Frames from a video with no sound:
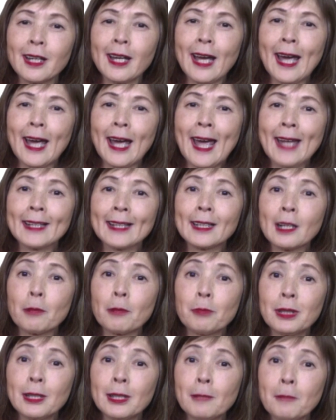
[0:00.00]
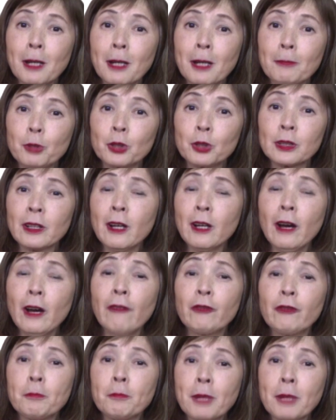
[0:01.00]
and committee members for
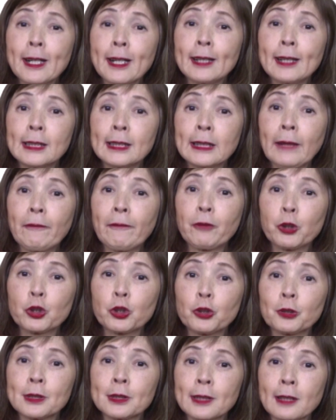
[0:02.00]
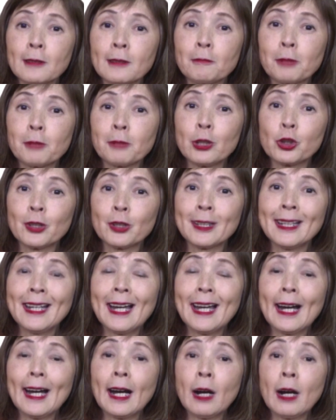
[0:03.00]
making this virtual celebration
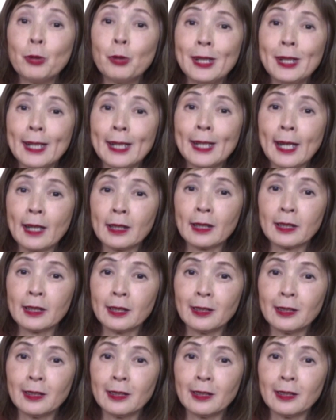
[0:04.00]
a reality.